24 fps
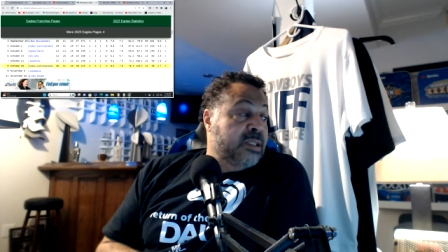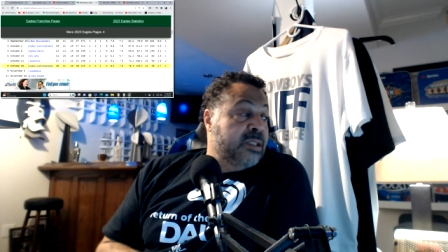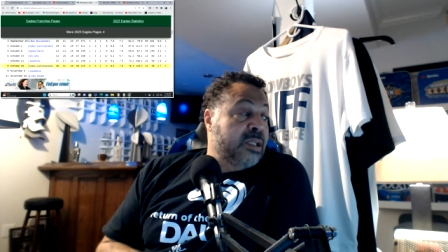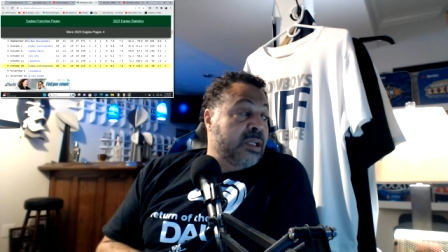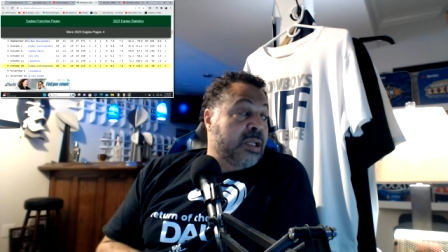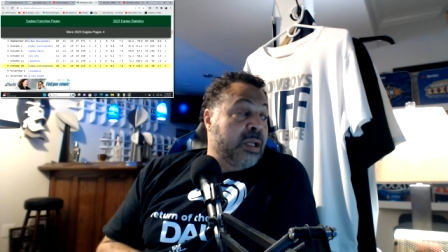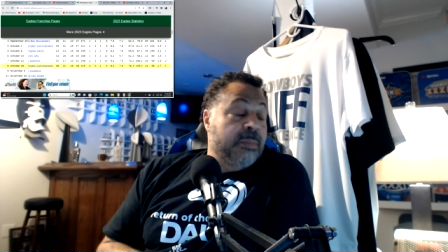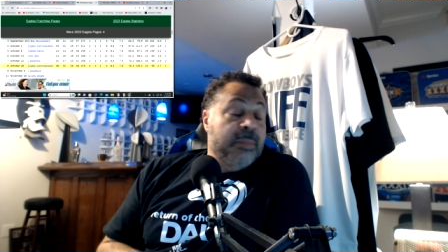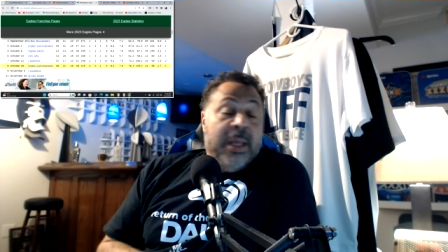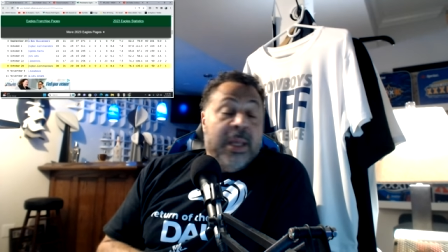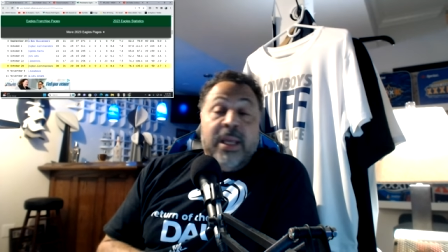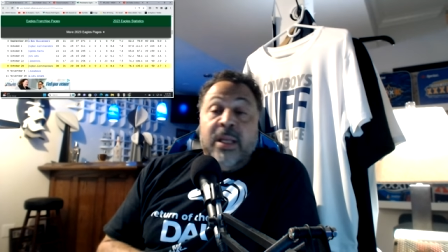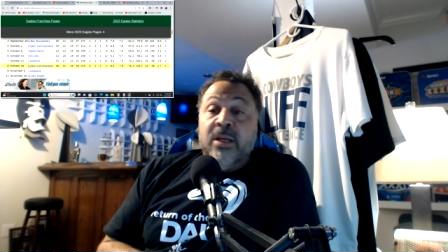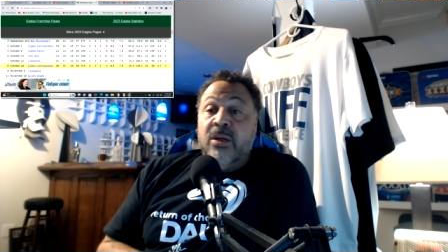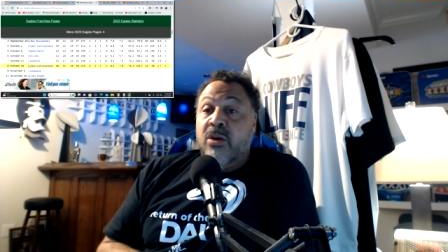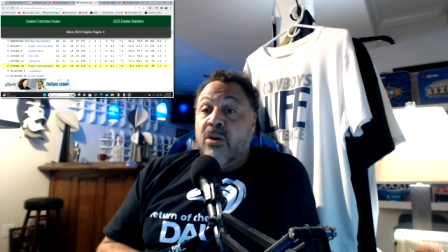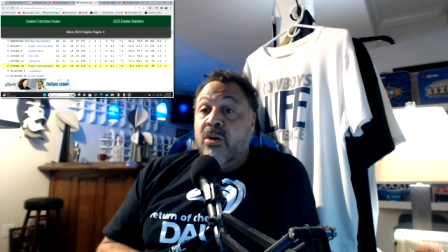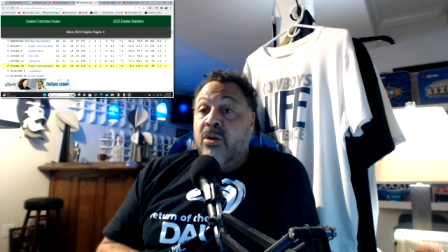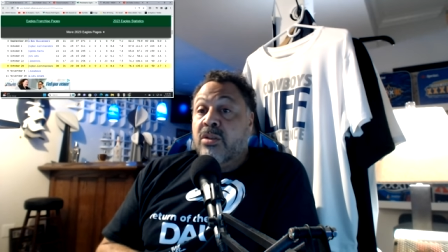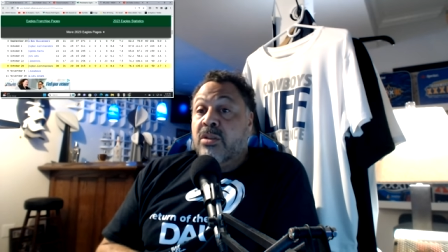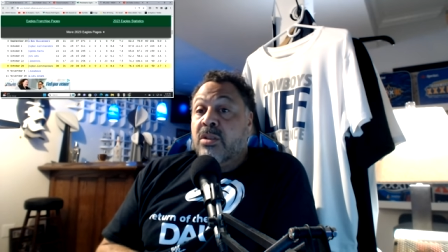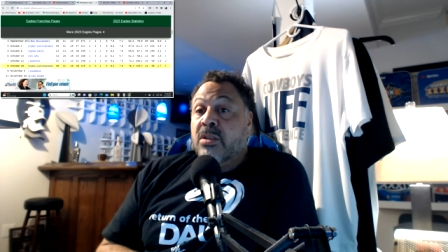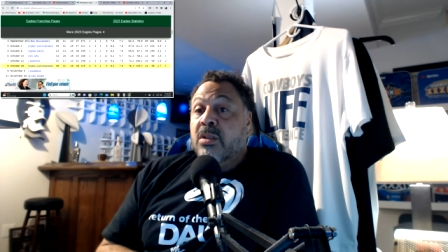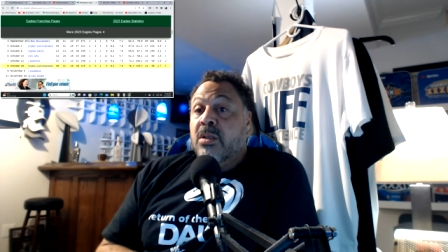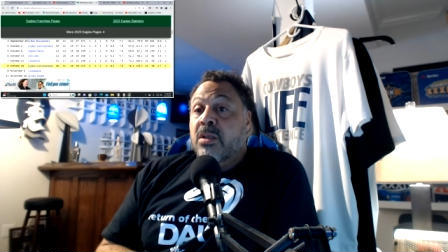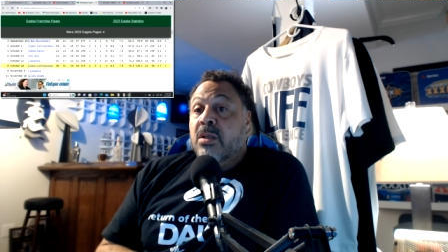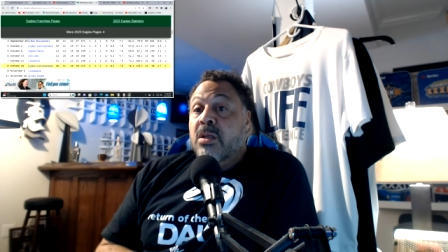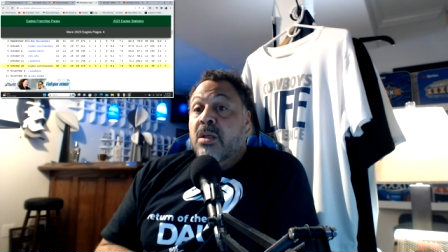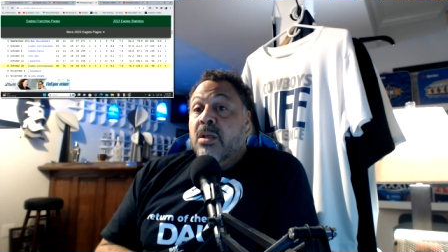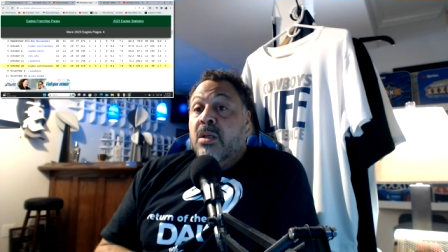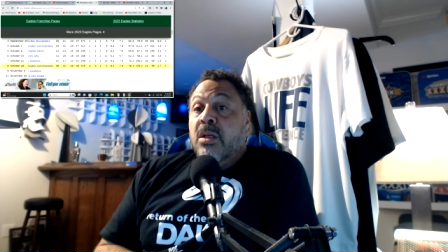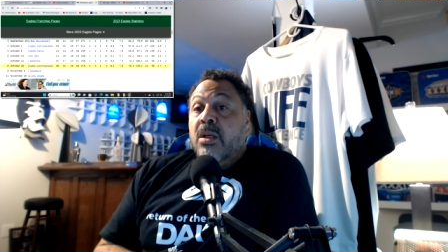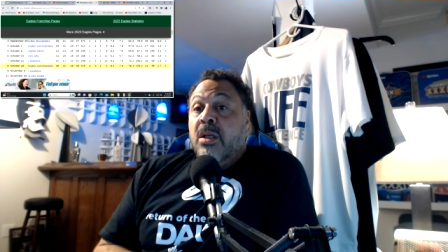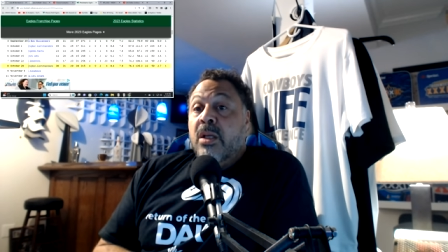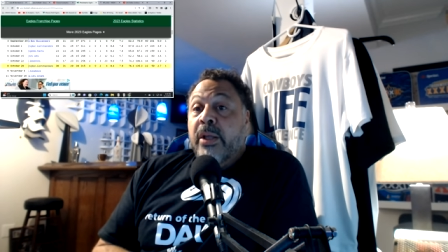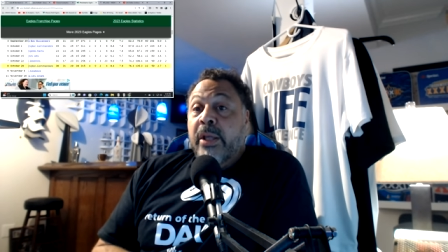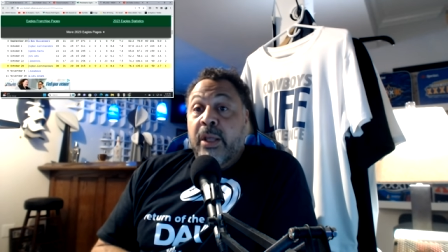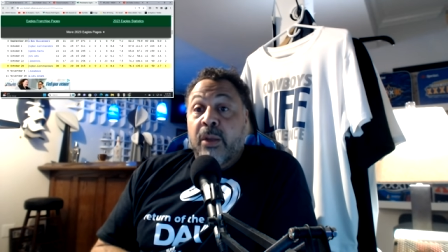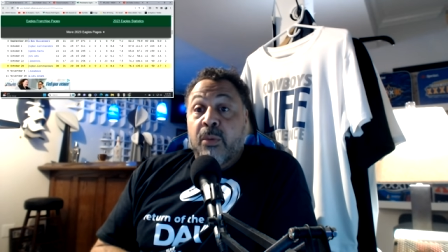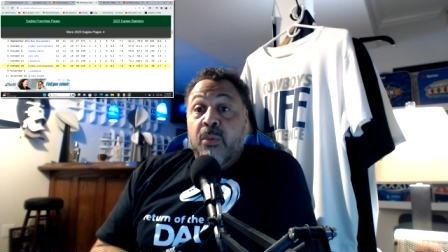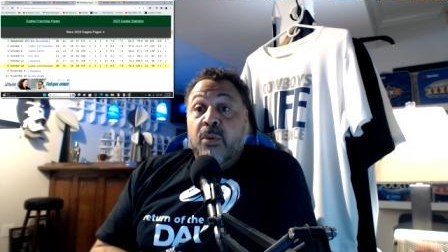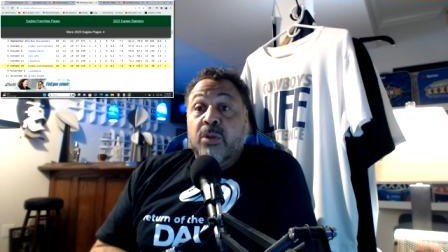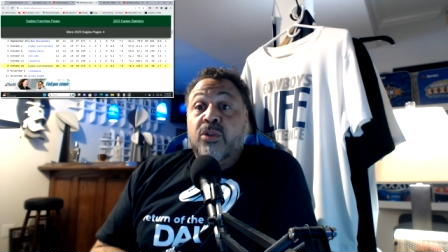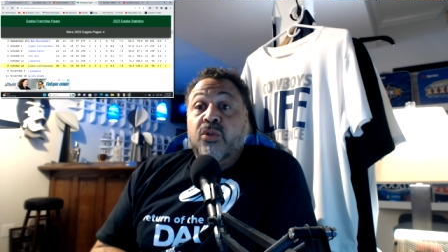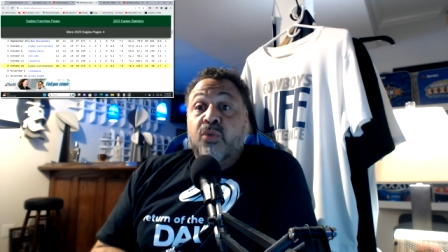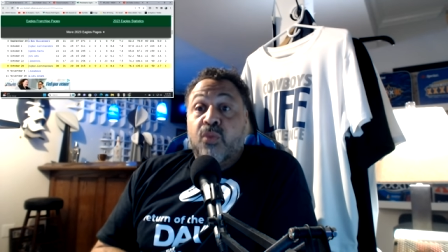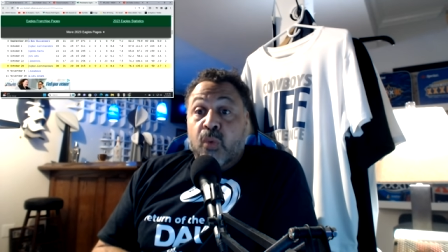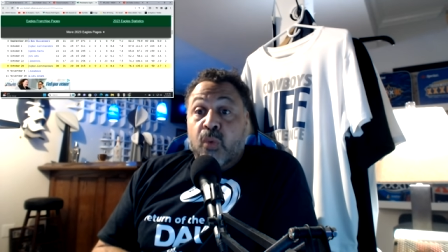the Commanders, he
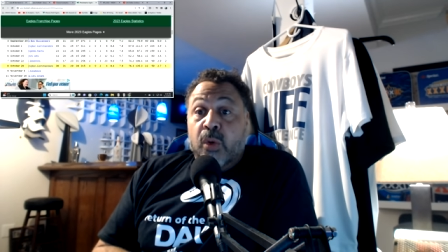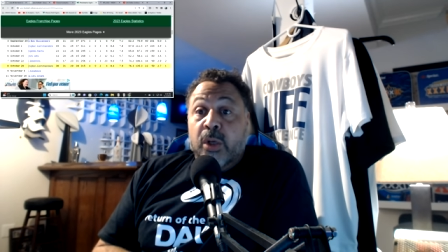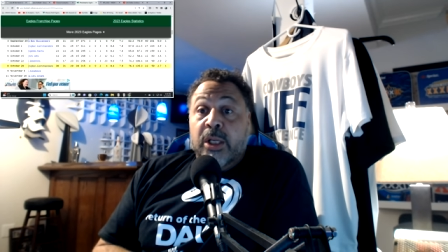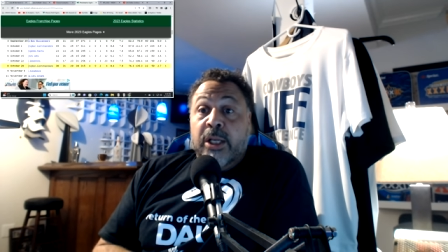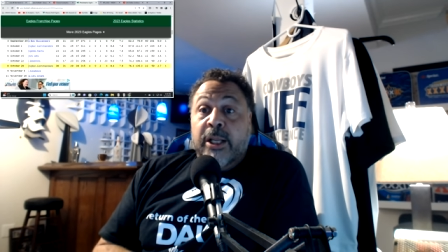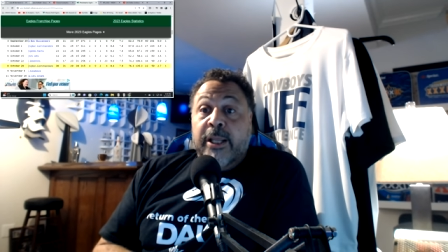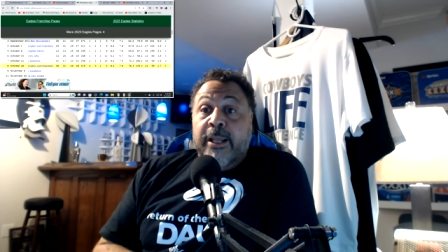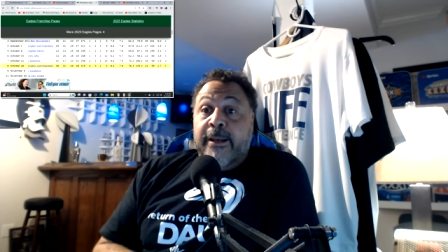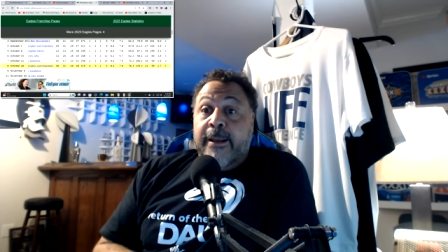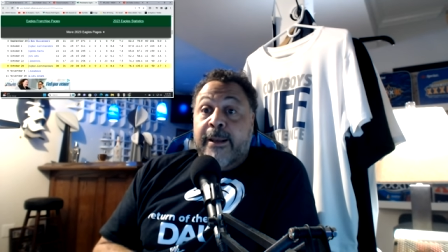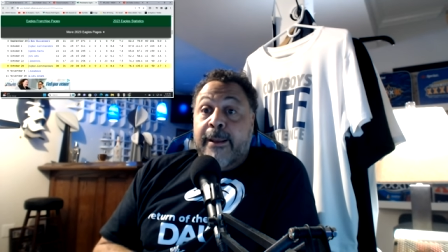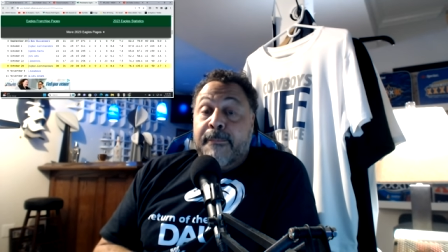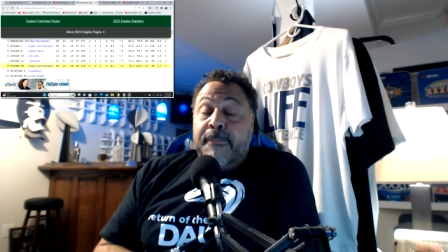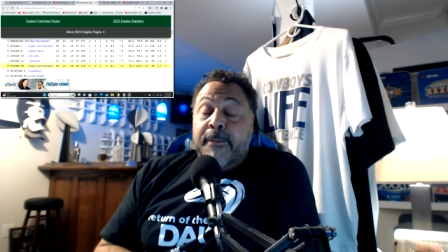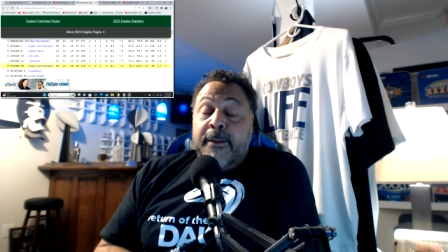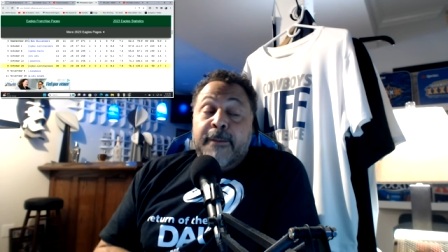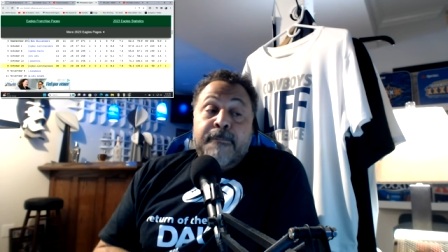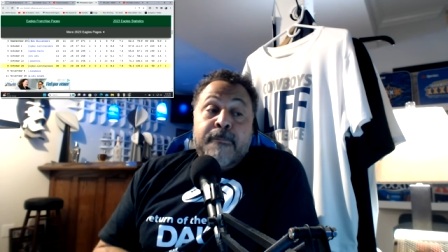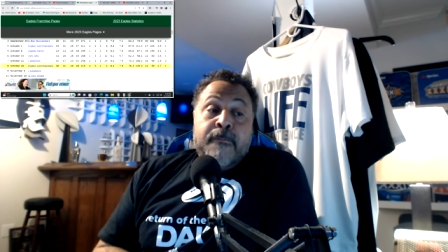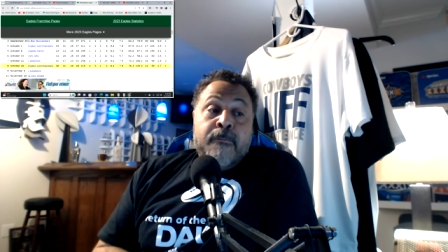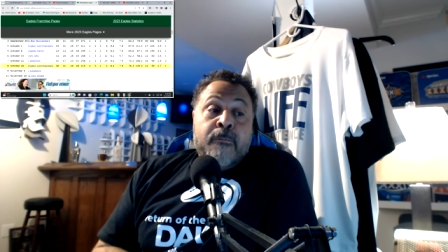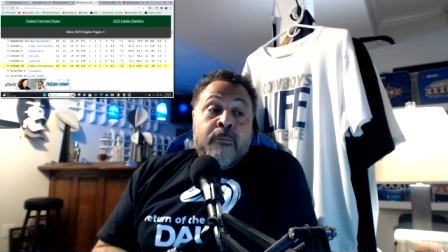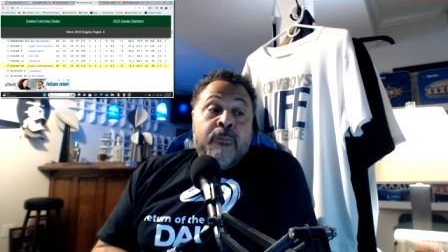was really limping.